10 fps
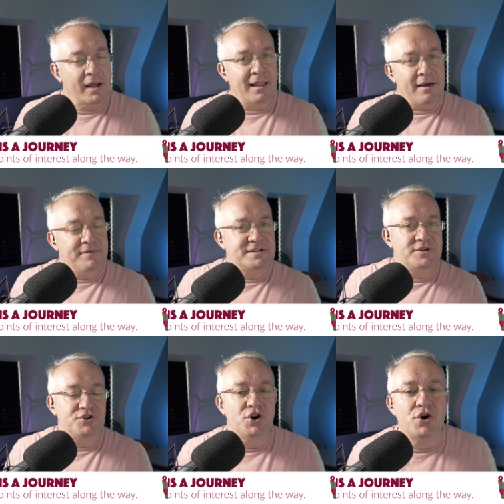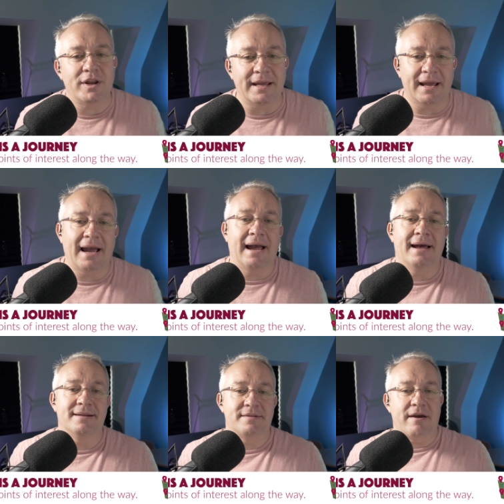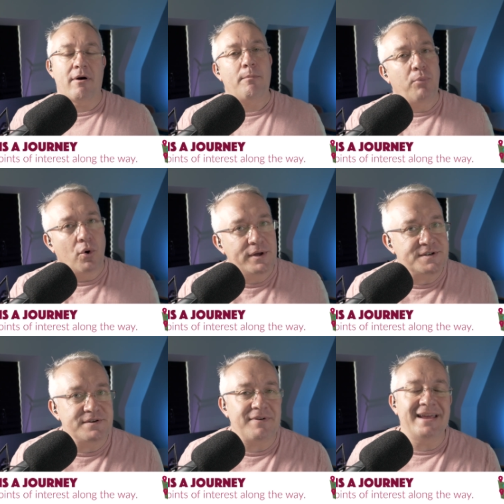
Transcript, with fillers: Life is a journey, and there are points of